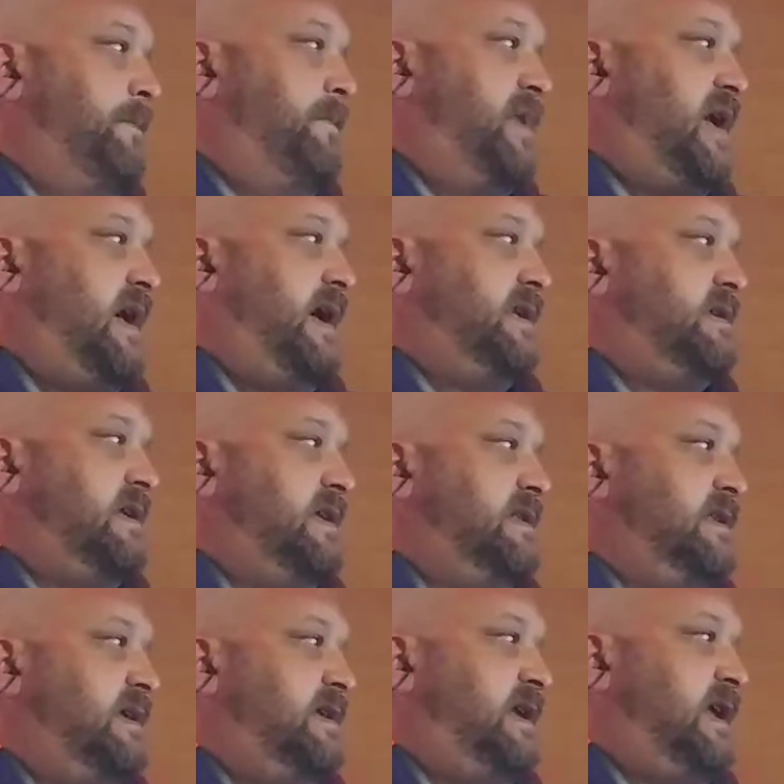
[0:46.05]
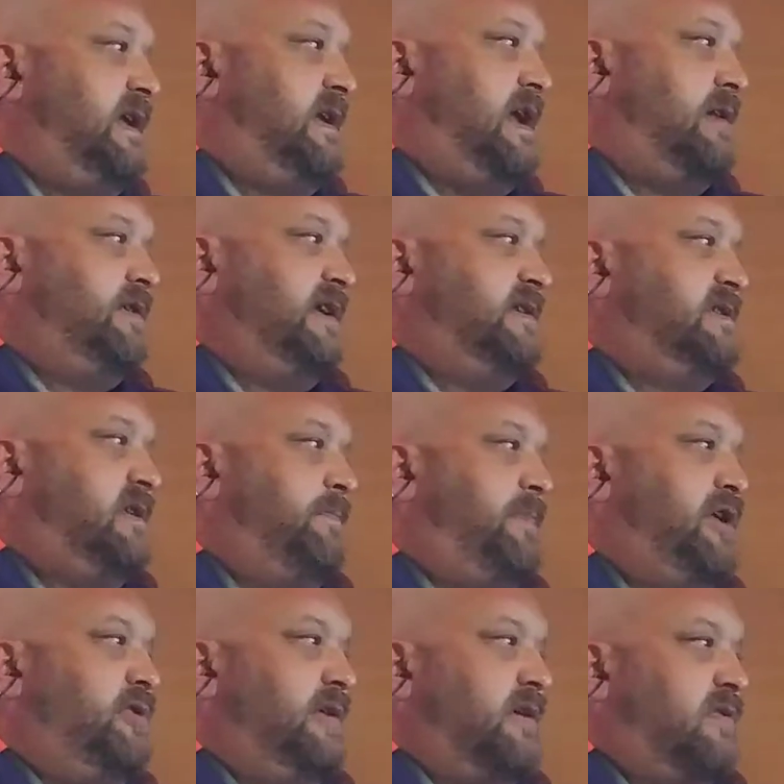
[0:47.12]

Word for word: But the King County Superior